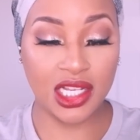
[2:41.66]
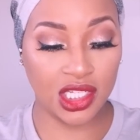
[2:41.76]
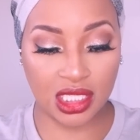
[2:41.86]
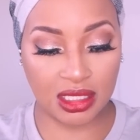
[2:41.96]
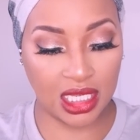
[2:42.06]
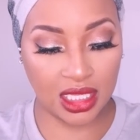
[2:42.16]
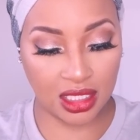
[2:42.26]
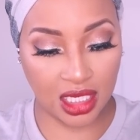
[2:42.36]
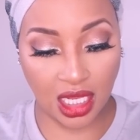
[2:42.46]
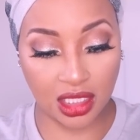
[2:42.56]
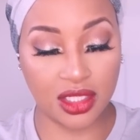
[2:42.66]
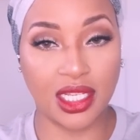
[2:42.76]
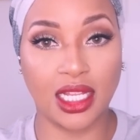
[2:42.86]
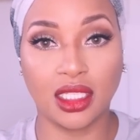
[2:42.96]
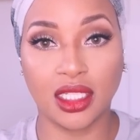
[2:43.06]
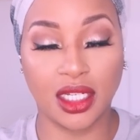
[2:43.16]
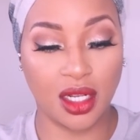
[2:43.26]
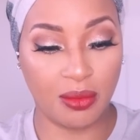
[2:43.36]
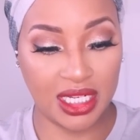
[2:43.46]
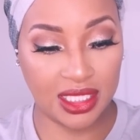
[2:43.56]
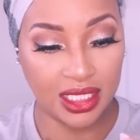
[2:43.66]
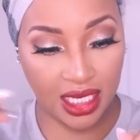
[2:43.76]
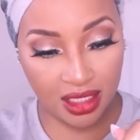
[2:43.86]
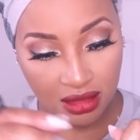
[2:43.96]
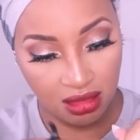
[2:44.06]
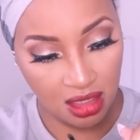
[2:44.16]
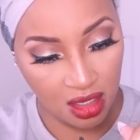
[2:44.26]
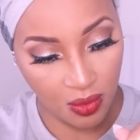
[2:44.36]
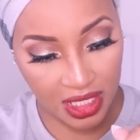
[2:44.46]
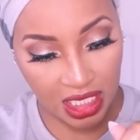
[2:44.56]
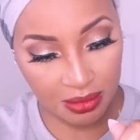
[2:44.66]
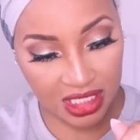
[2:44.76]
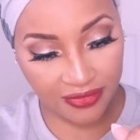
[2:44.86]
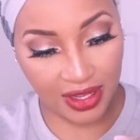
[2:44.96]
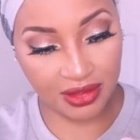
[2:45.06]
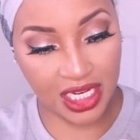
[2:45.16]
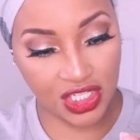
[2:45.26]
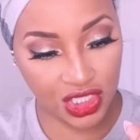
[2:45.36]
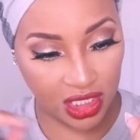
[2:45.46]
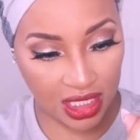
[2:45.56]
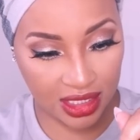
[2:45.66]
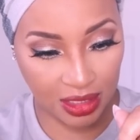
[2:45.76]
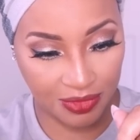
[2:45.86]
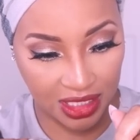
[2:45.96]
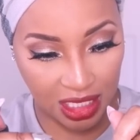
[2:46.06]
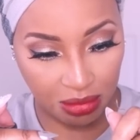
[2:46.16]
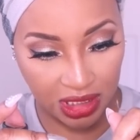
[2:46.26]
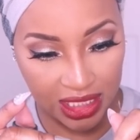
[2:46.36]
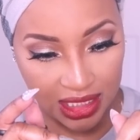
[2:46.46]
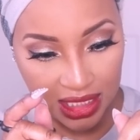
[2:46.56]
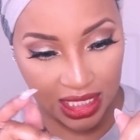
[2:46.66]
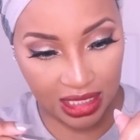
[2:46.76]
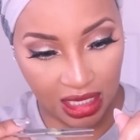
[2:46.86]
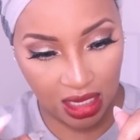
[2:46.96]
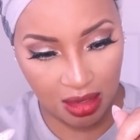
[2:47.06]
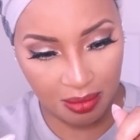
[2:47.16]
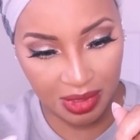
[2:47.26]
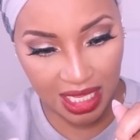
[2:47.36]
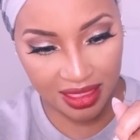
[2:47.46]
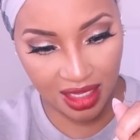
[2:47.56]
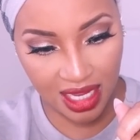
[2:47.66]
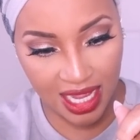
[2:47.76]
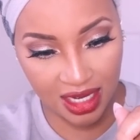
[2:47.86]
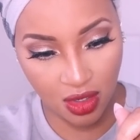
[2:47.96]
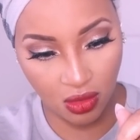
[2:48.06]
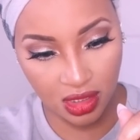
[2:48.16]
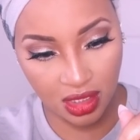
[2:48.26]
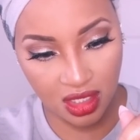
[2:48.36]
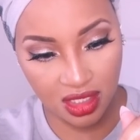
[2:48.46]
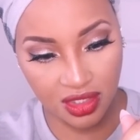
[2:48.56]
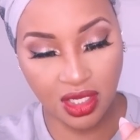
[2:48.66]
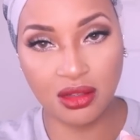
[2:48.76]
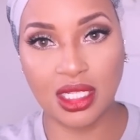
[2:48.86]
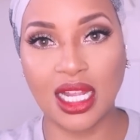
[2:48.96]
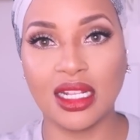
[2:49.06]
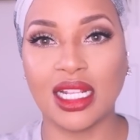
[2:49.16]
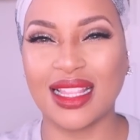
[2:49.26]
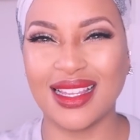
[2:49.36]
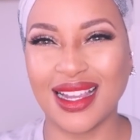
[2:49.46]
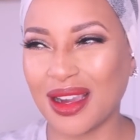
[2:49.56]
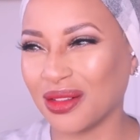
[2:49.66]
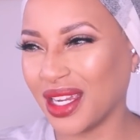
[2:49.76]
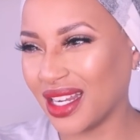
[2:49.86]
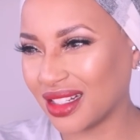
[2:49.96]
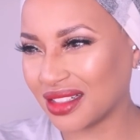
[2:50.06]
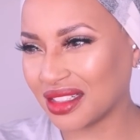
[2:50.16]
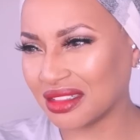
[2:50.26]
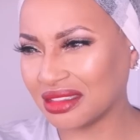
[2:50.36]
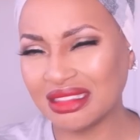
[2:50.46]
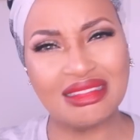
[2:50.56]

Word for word: just get the colors that look good on my skin when it comes to foundation and something that blends in. But I thought I had golden undertones. I think I got red undertones. I